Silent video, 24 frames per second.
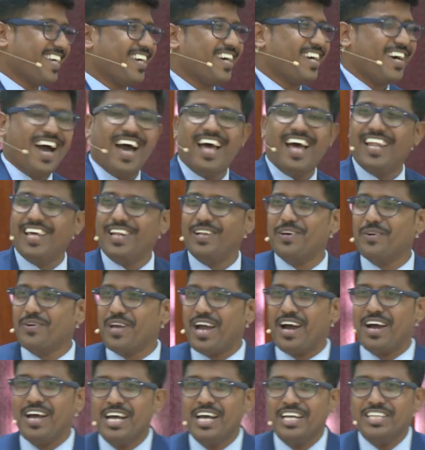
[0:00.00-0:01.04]

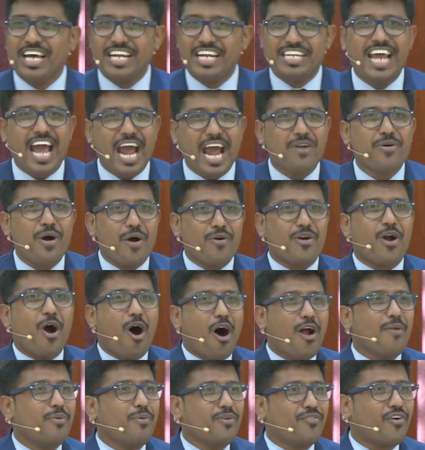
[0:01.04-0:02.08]
Hallelujah. The dead who have
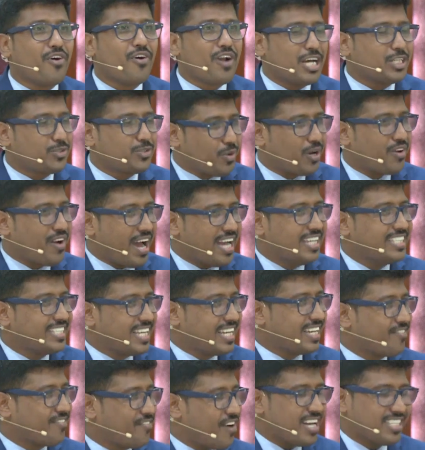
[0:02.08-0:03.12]
gone before us will rise
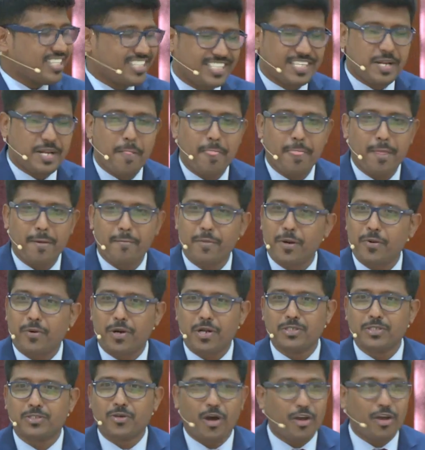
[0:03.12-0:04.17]
first. But what a
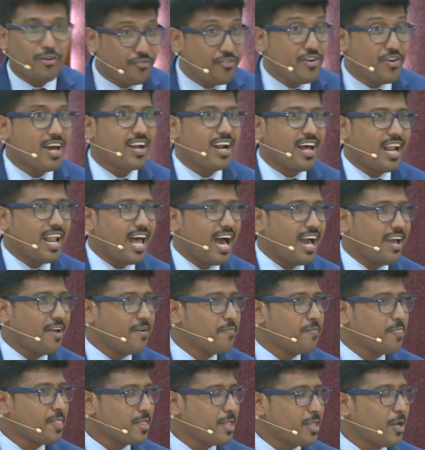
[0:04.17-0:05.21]
joy if we are alive
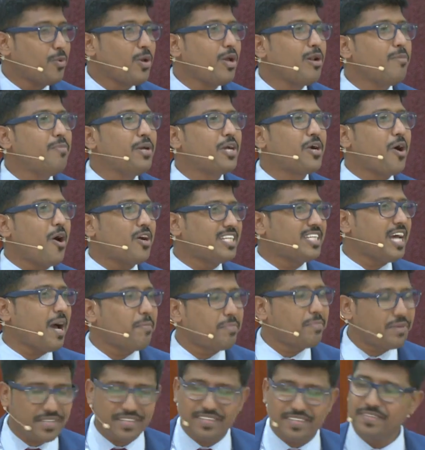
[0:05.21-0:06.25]
that we will be caught up.
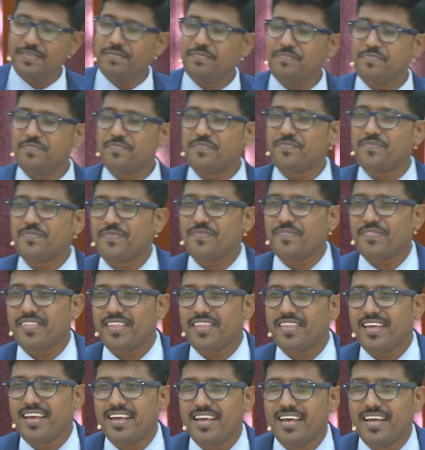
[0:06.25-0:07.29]

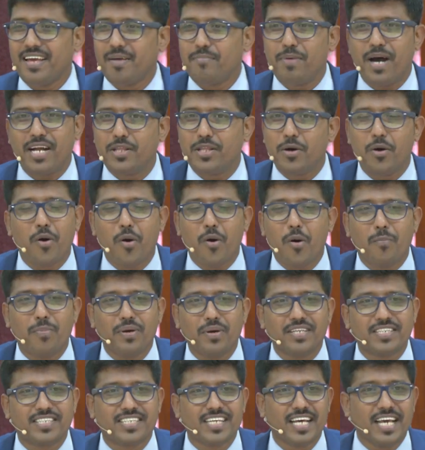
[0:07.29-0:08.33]
But the hope
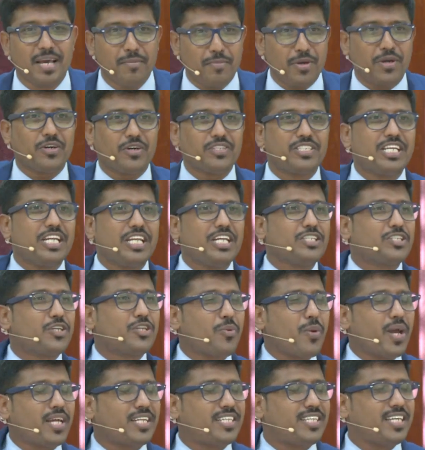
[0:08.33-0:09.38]
is because he
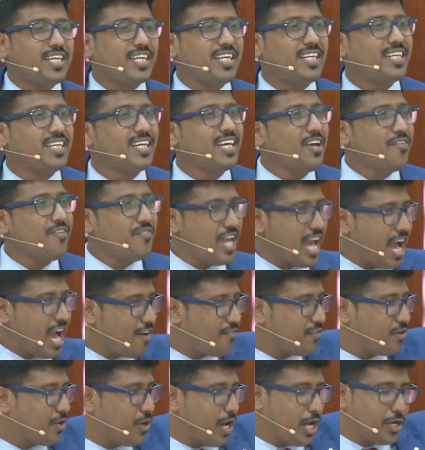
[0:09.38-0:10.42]
resurrected, we have
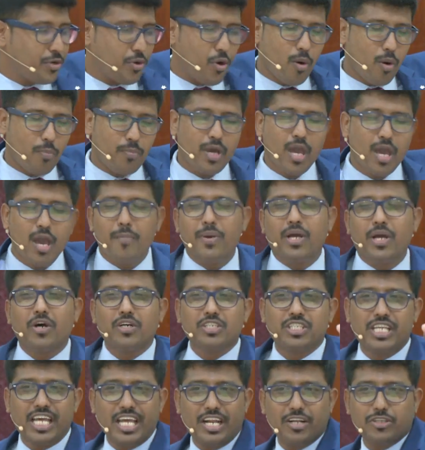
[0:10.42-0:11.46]
great hope. Because
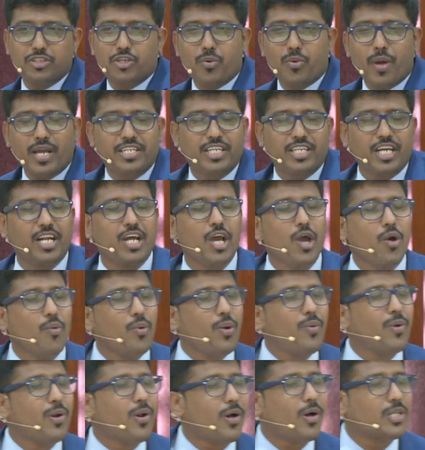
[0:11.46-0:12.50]
he resurrected, we
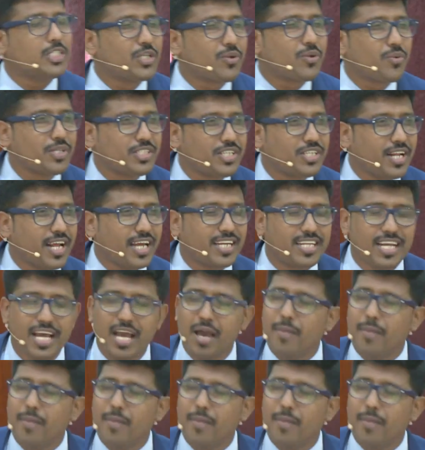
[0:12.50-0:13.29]
will also resurrect.